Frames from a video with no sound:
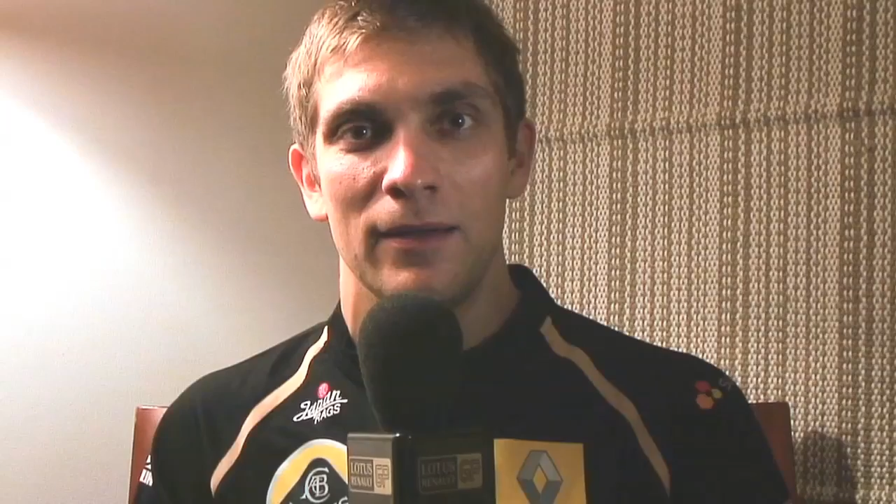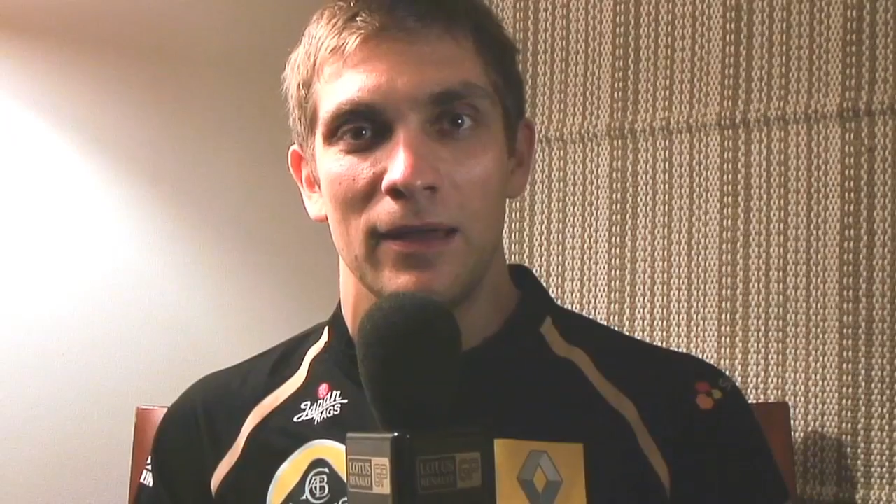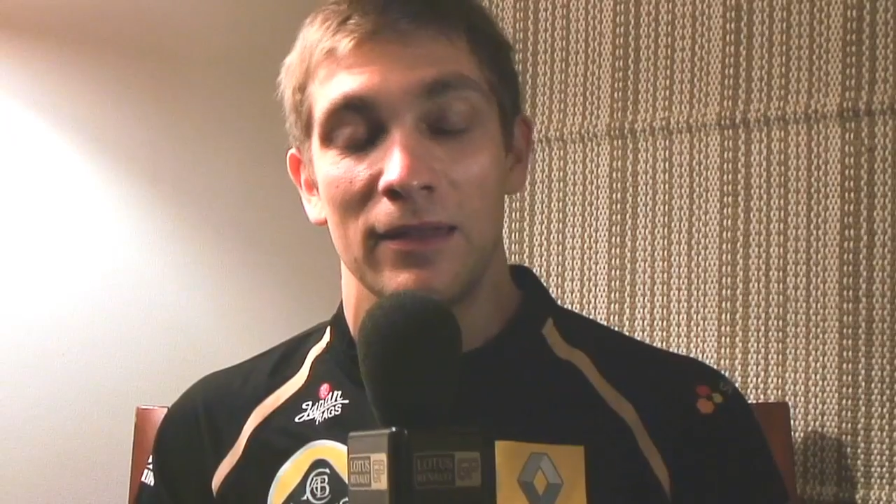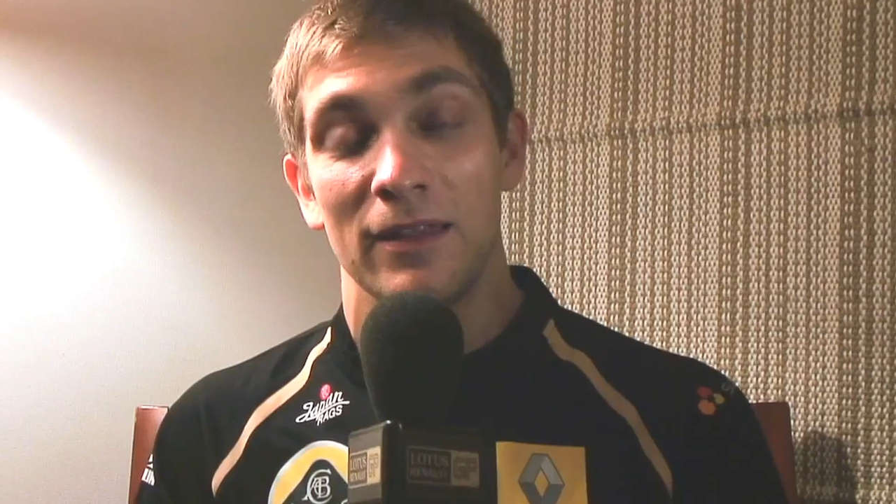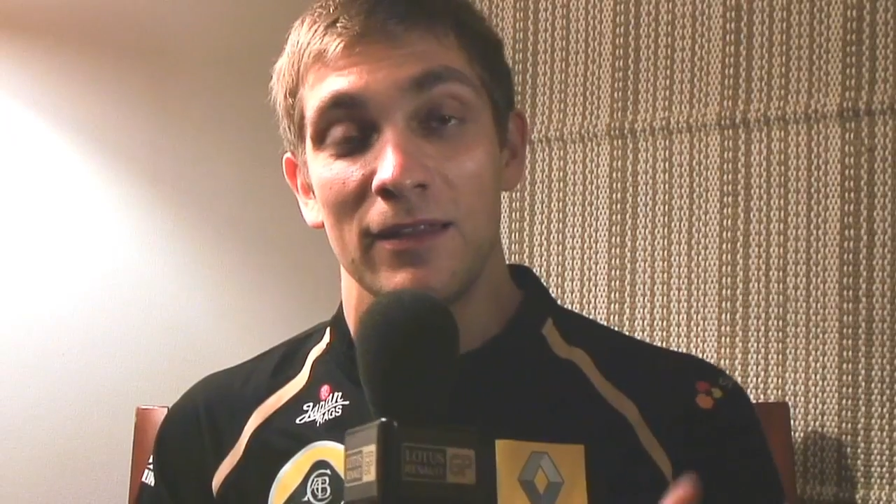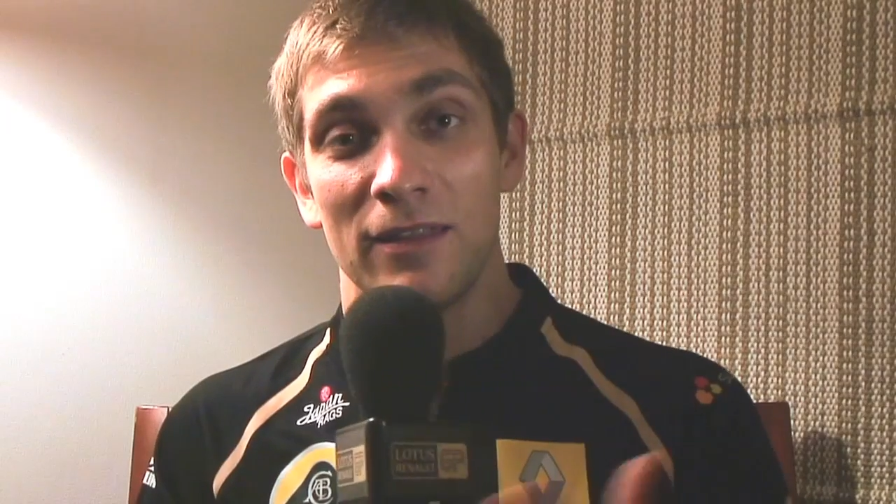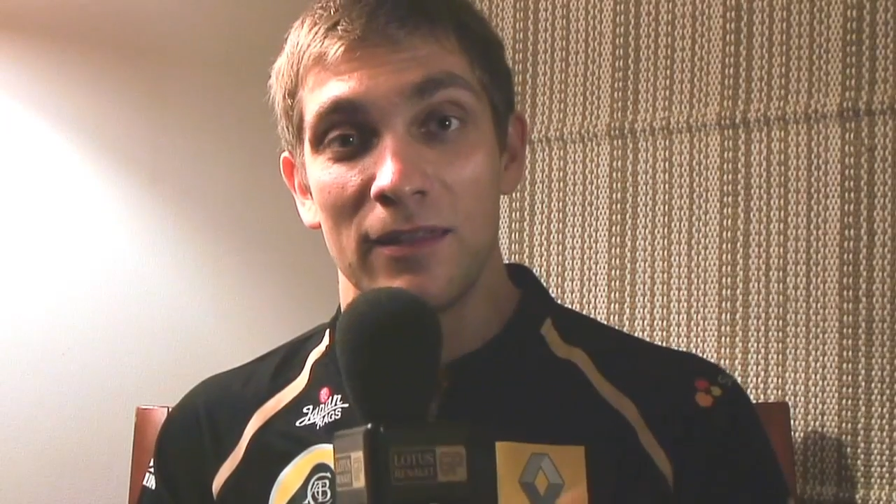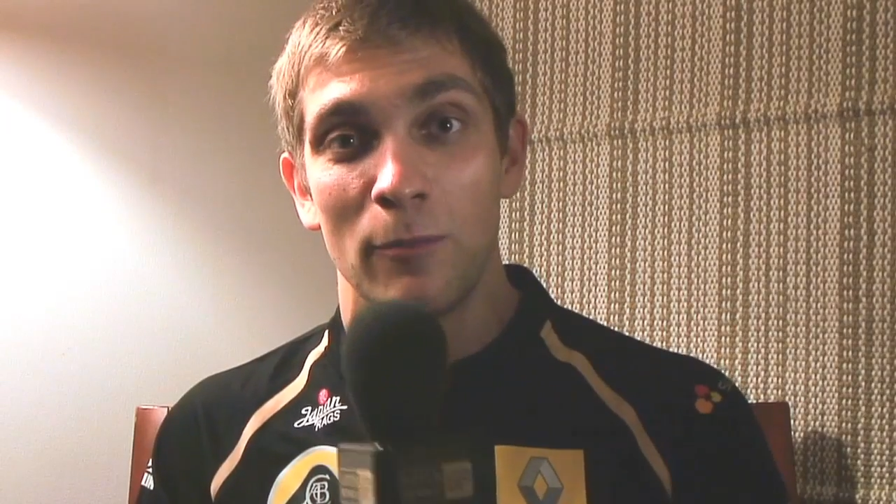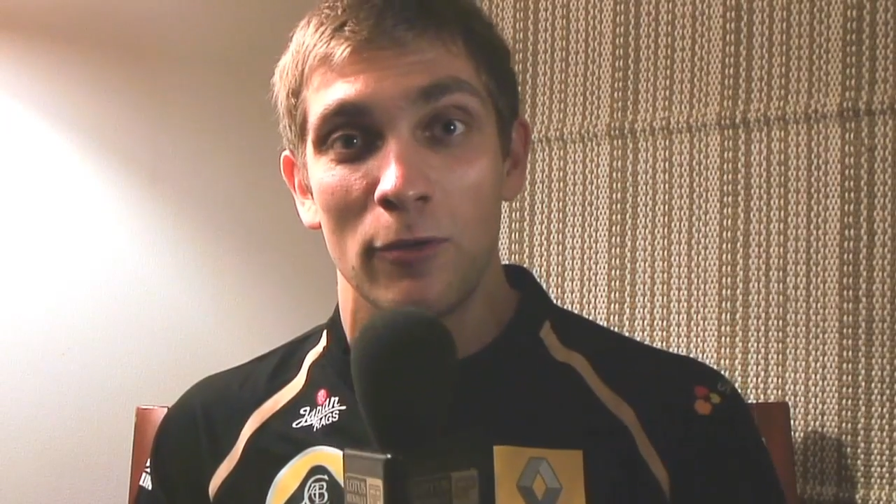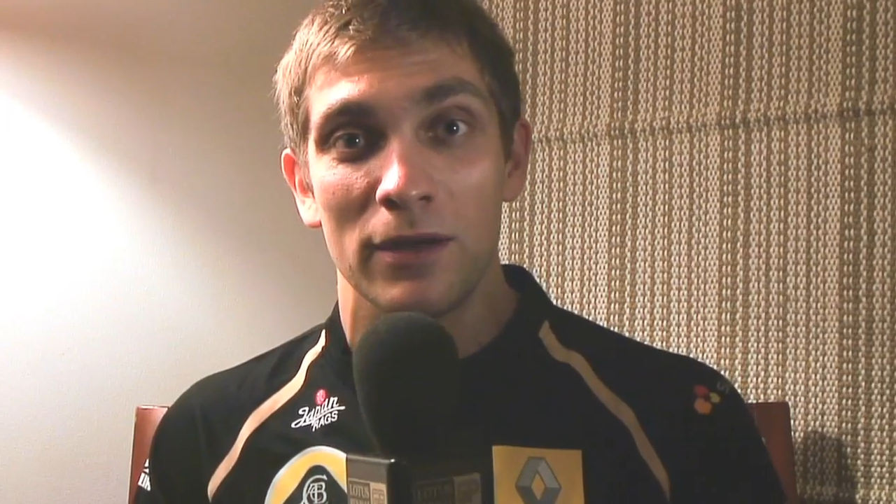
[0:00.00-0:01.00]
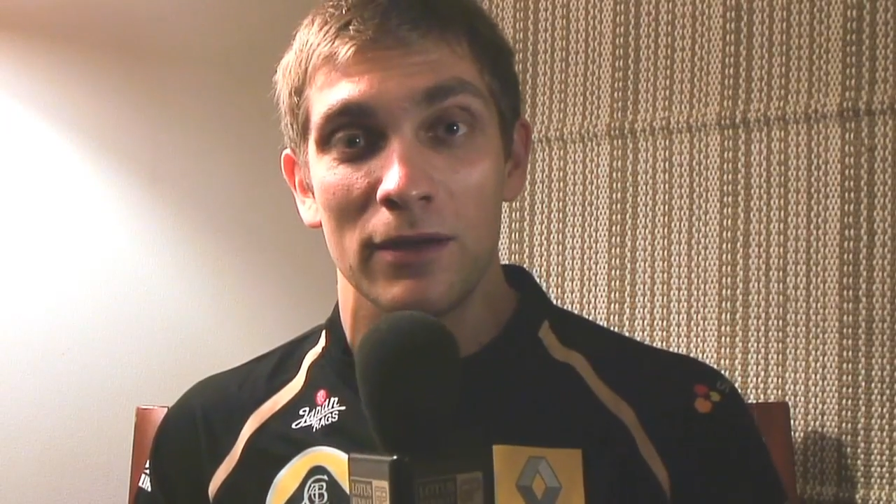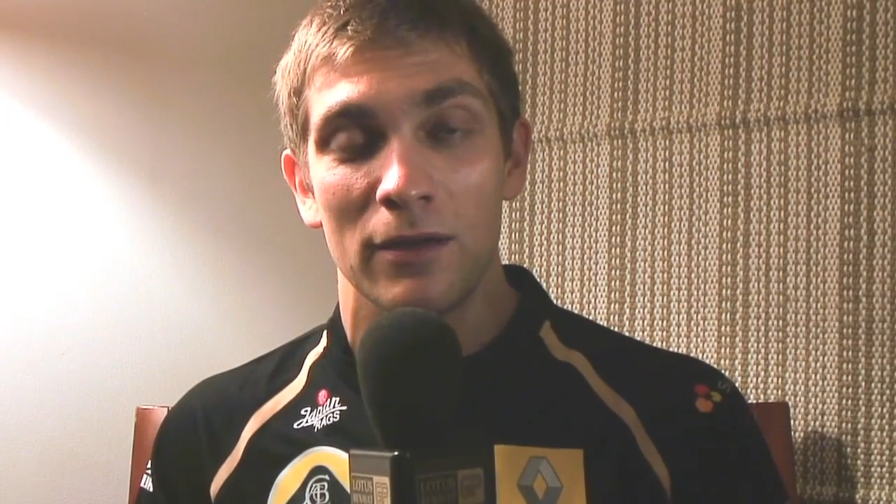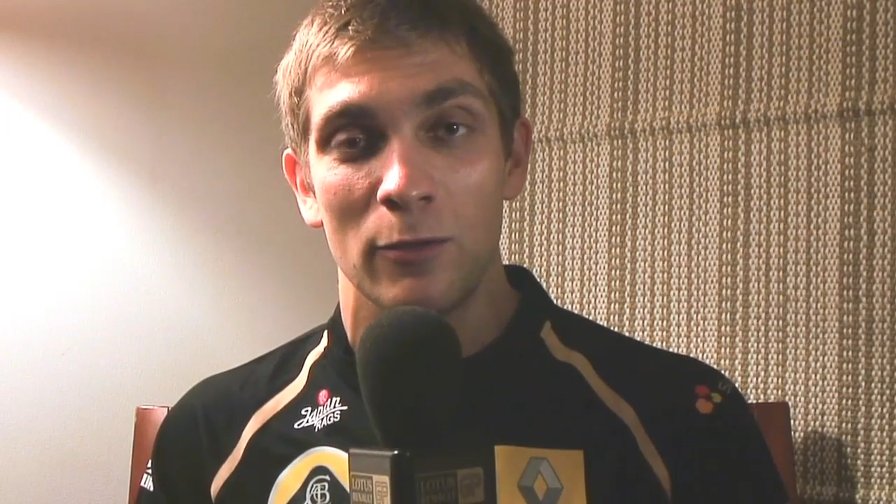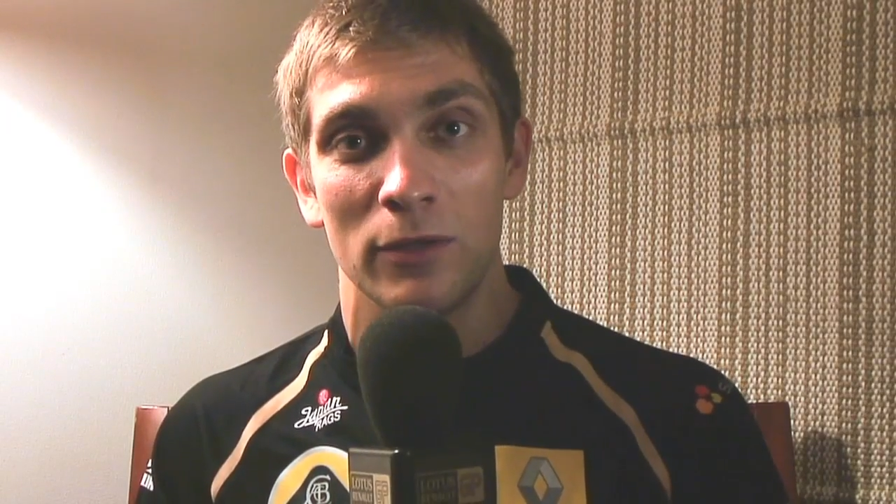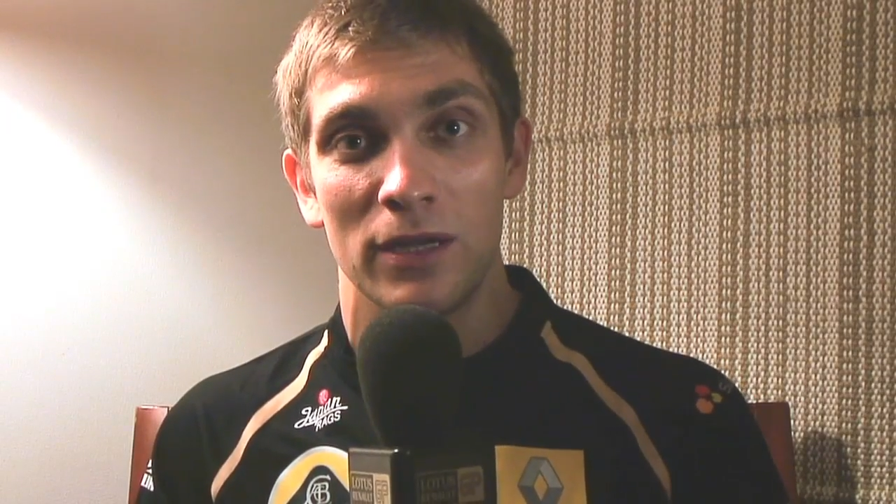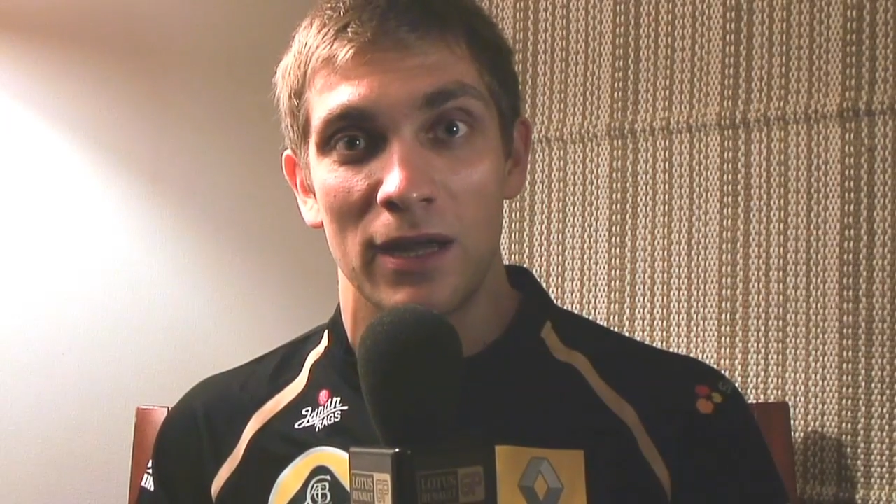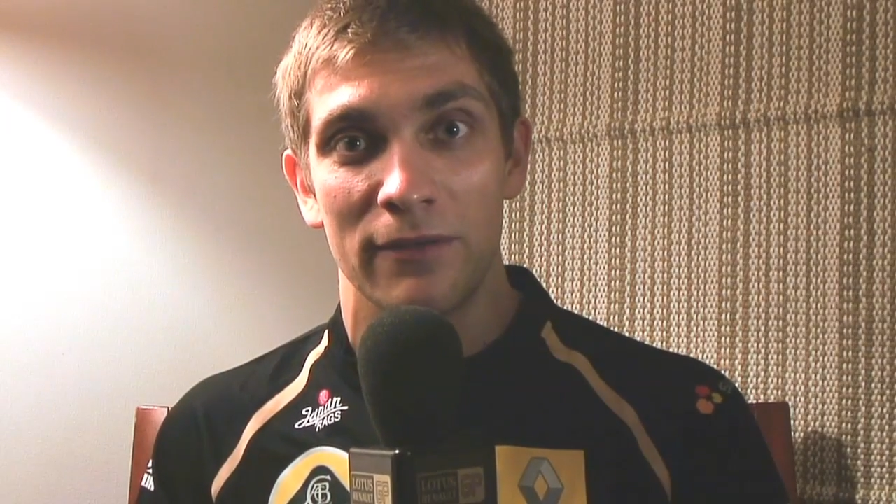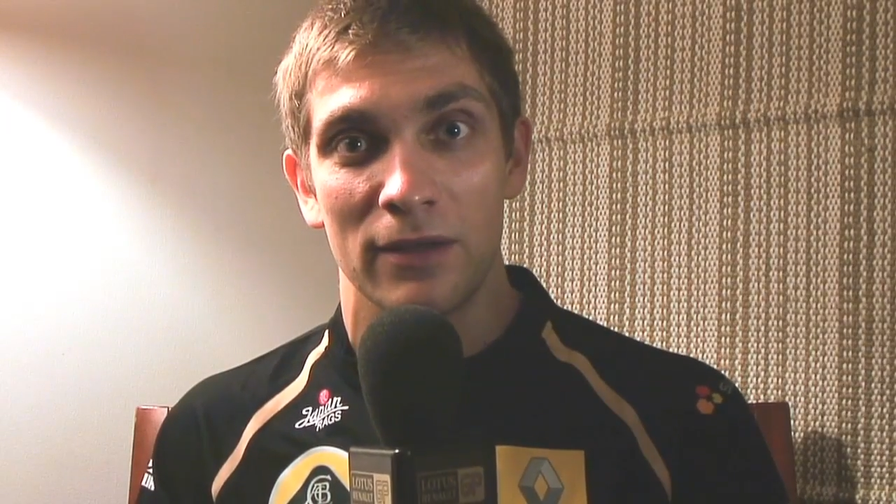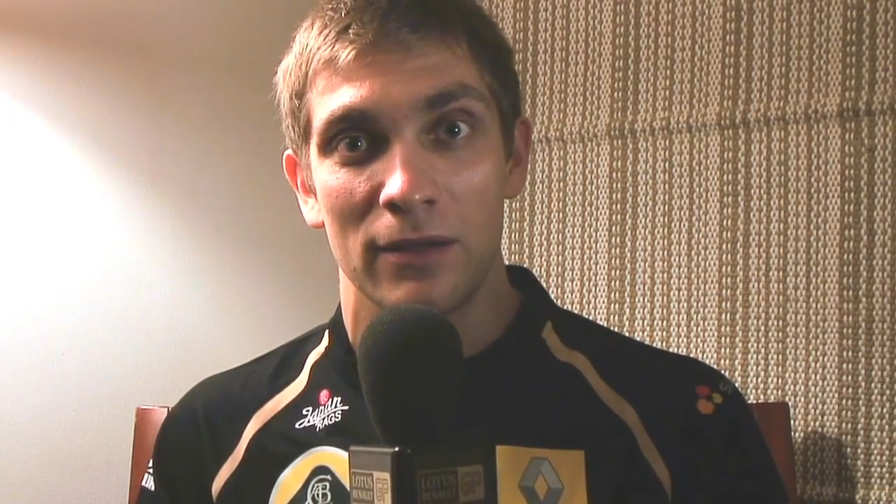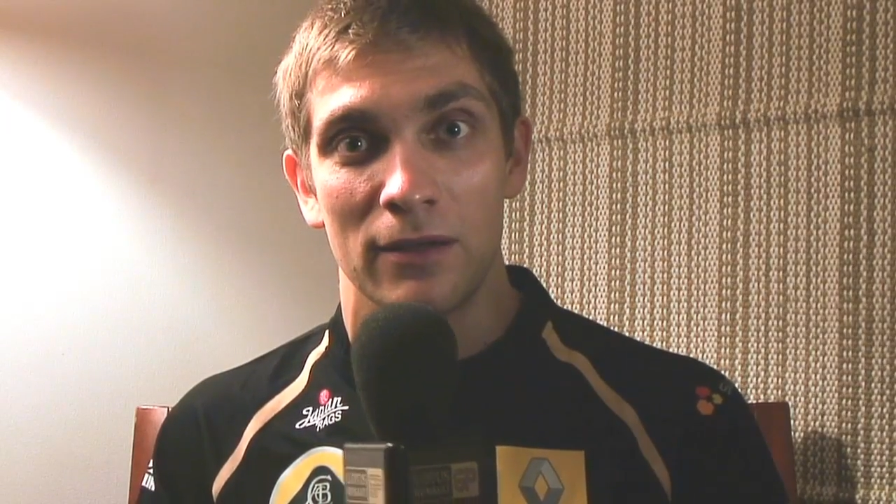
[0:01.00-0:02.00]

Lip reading: And then in the morning we're driving